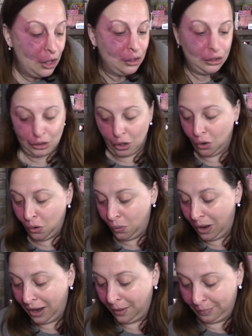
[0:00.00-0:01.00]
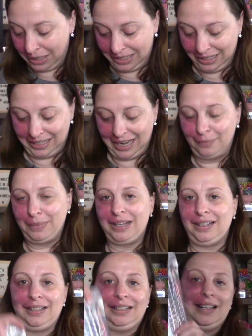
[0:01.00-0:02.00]
So um, it, it came
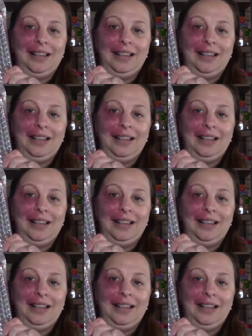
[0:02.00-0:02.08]
in...